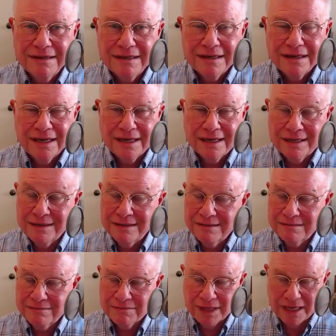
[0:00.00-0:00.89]

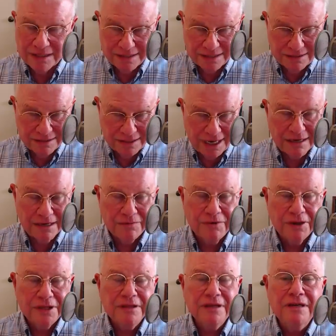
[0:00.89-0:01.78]
And that's exactly
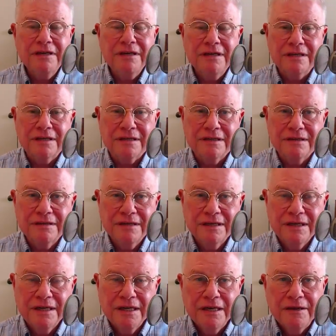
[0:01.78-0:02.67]
what they did.
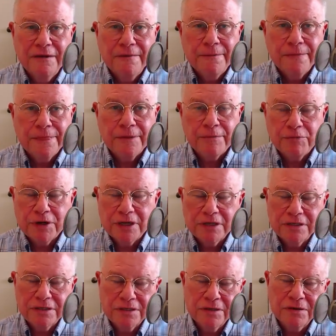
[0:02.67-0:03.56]
The
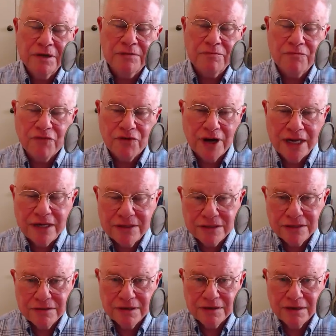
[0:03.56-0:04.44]
British and
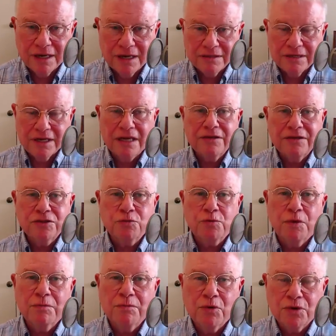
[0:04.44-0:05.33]
French and Dutch
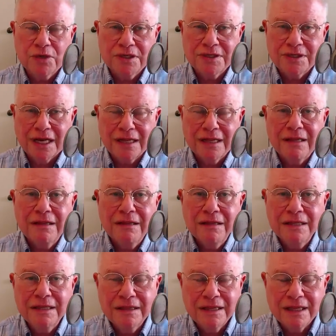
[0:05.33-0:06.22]
were more
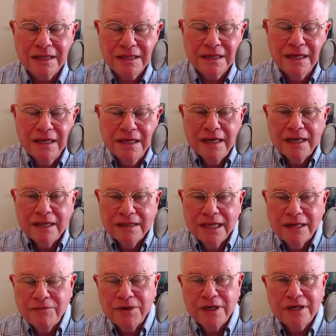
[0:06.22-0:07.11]
subtle in that
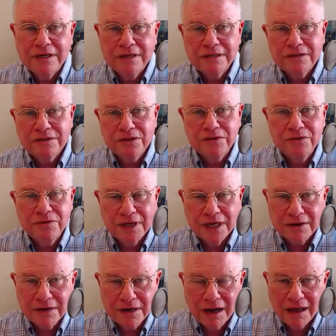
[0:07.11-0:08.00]
they went into
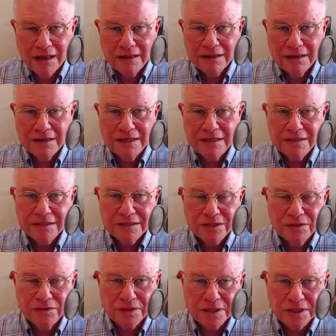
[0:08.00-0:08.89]
their colonies
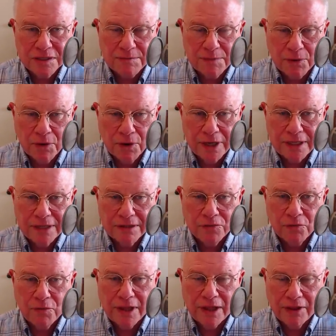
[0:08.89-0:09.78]
to exploit
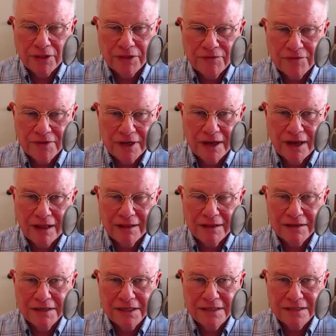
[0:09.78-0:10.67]
the wealth of the
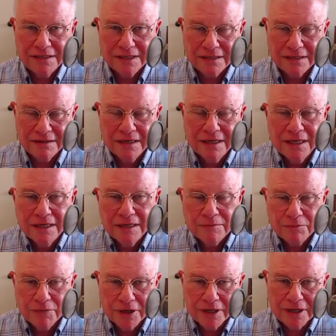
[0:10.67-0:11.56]
colonies and
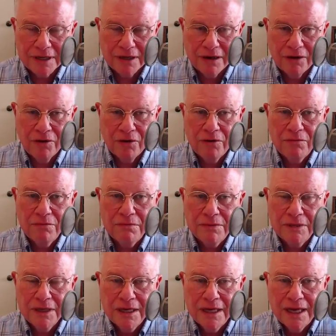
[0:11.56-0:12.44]
bring it
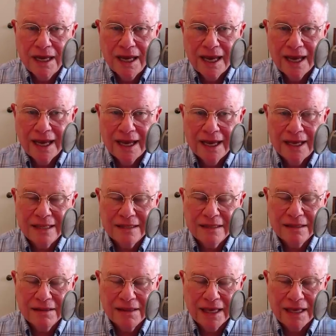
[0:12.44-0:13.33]
home,
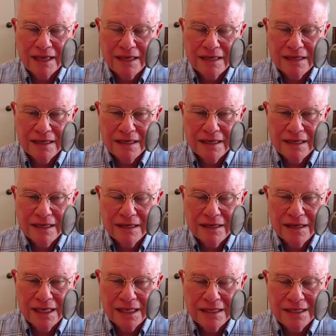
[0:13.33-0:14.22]
and they
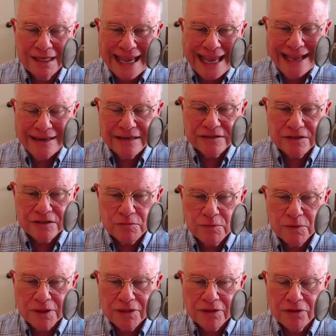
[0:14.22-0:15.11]
engaged
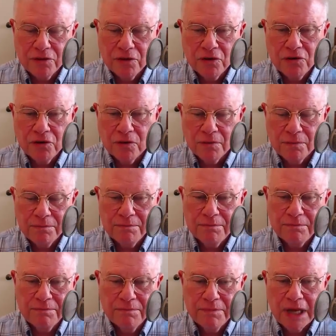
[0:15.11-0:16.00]
with the local
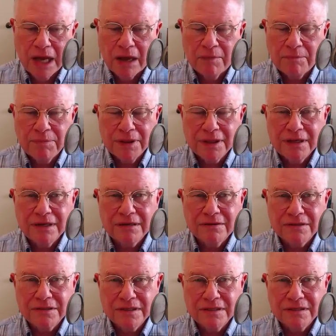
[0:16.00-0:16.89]
uh,
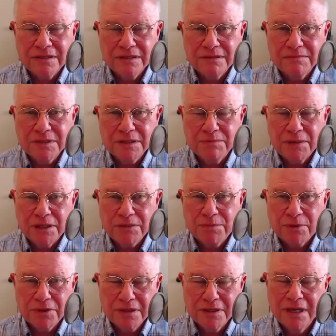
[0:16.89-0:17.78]
political systems much
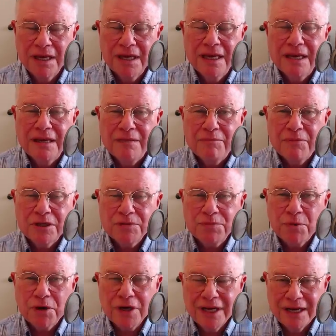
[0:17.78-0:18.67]
more,
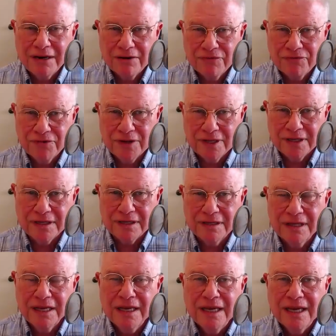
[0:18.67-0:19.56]
much more
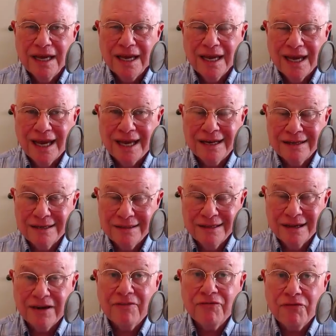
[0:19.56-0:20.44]
carefully,
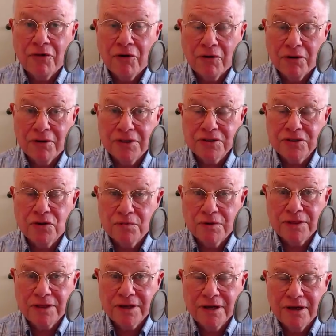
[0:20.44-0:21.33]
and therefore also
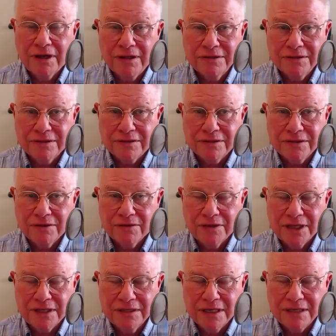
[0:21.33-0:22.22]
with the cultures. So
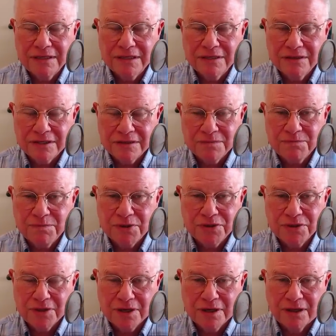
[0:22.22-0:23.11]
they didn't just
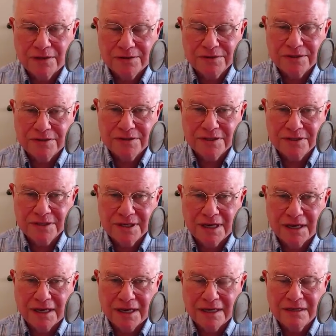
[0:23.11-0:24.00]
push the cultures
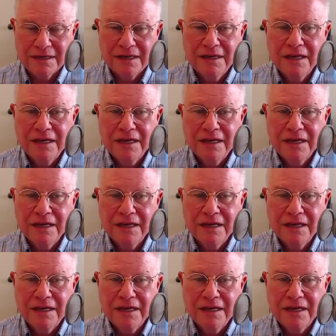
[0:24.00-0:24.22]
aside,